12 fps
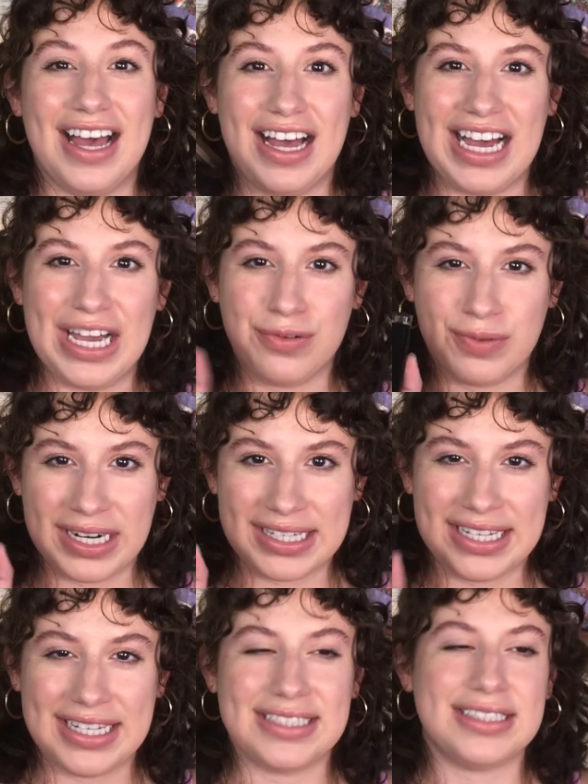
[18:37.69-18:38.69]
I wear
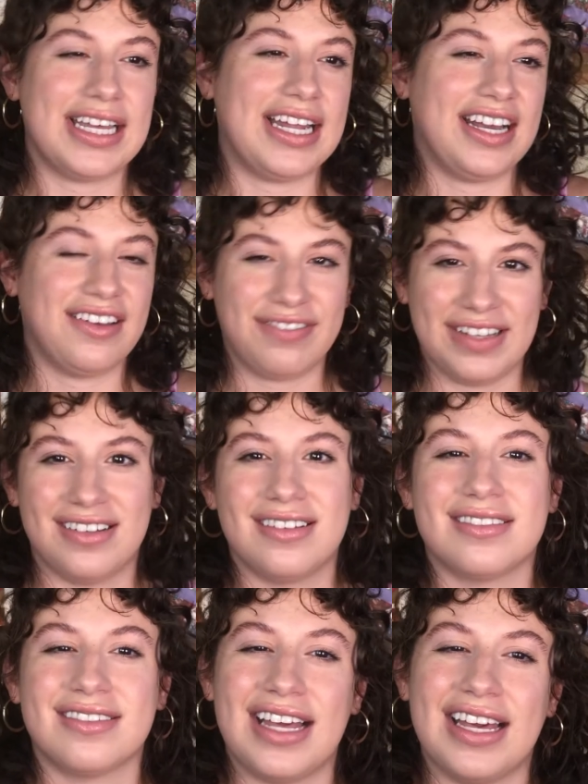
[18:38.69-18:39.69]
this and I
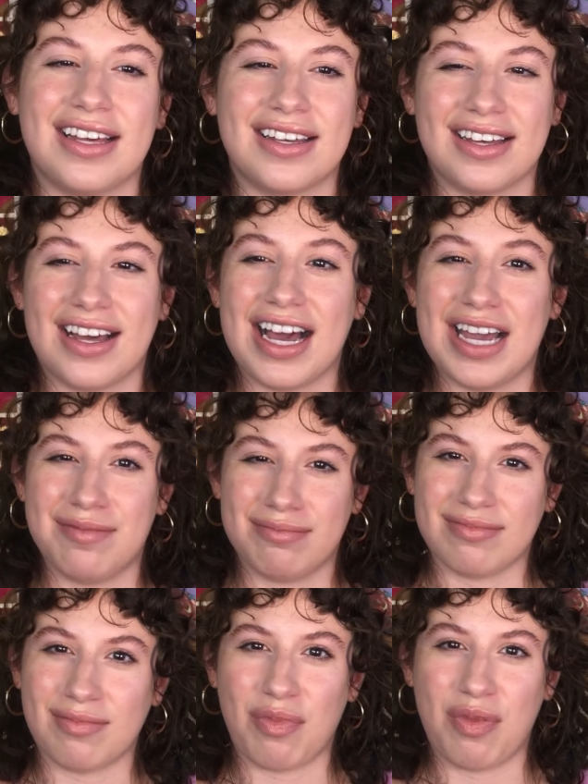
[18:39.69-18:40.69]
feel like
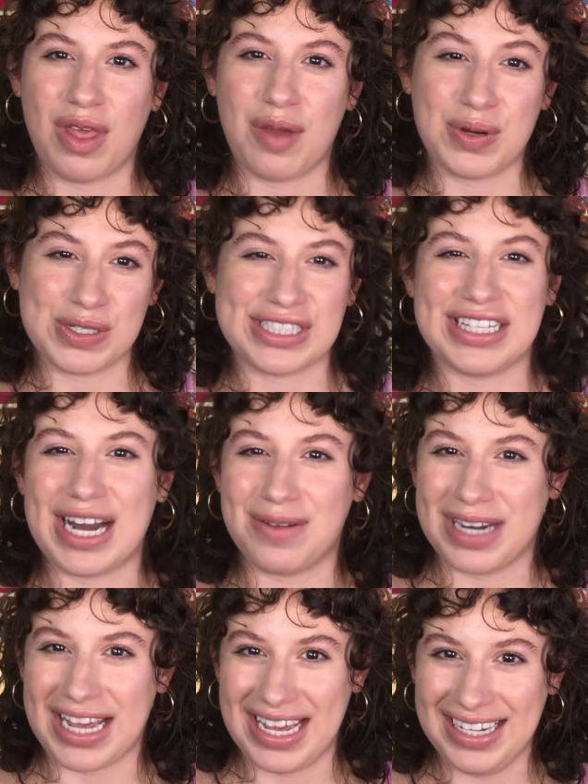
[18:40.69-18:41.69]
I'm a person that I
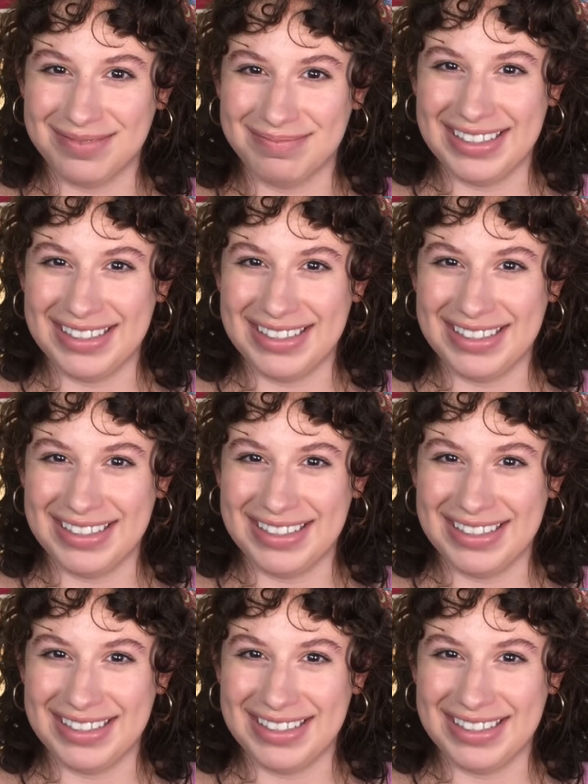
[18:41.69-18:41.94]
would hate.